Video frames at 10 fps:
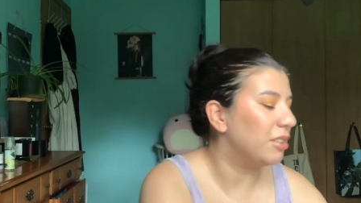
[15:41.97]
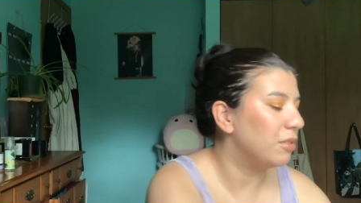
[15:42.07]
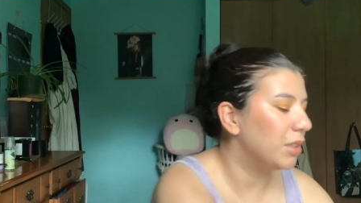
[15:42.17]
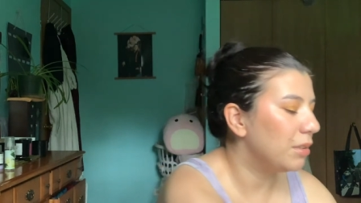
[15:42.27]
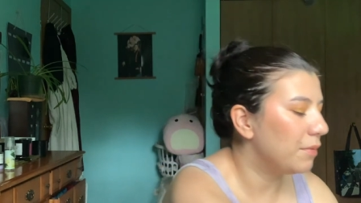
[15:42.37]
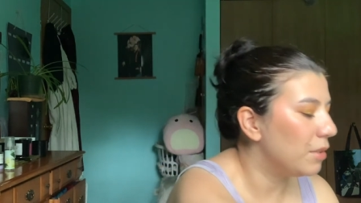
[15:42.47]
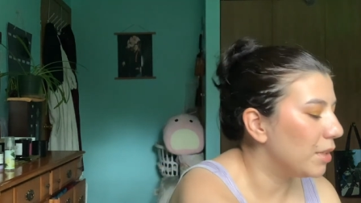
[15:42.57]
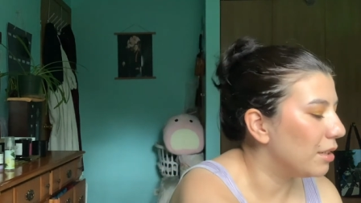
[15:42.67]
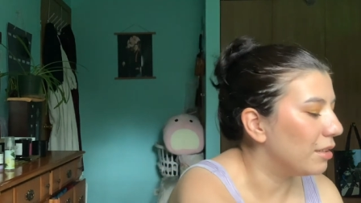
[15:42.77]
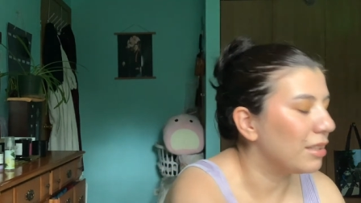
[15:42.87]
don't know if you
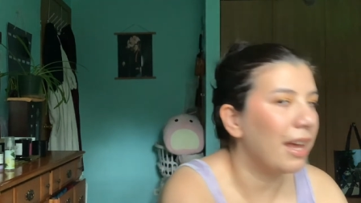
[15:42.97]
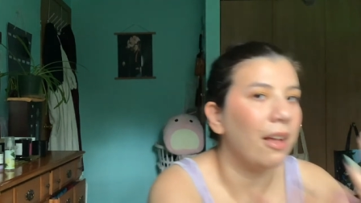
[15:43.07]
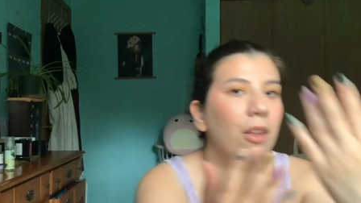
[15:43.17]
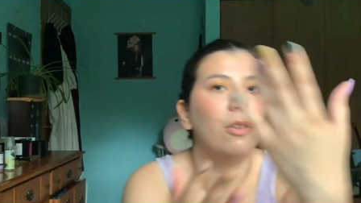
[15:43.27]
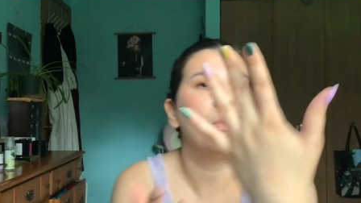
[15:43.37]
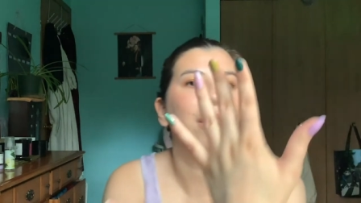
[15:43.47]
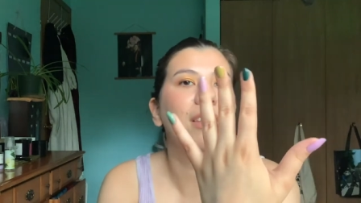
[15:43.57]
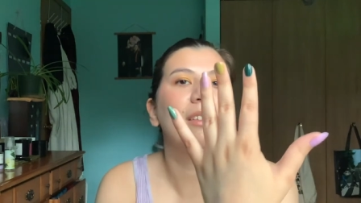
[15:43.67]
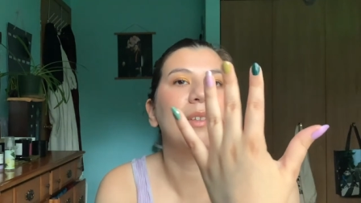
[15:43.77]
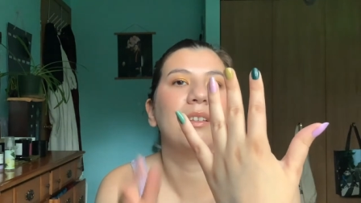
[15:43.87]
can tell, at
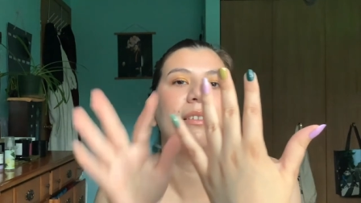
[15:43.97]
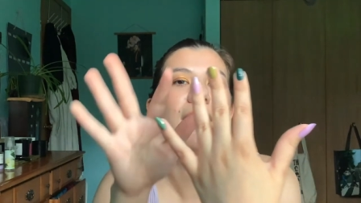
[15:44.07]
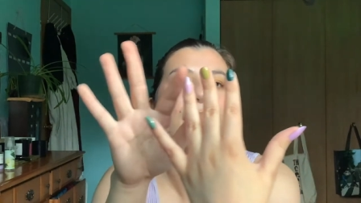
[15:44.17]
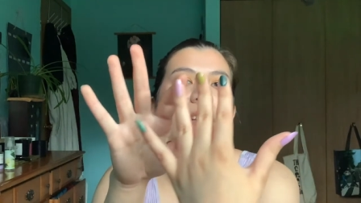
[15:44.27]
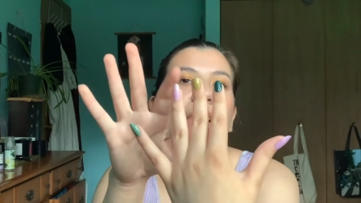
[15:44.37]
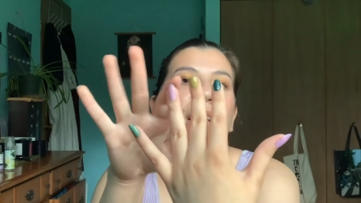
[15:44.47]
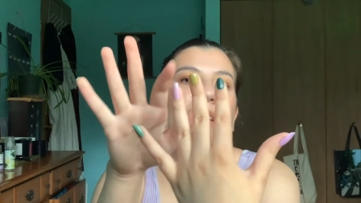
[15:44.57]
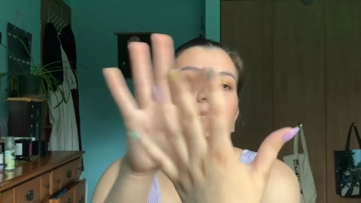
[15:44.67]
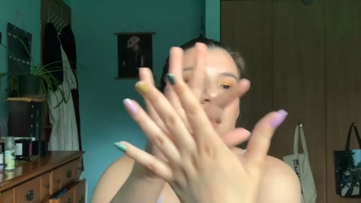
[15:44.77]
least with this hand, this is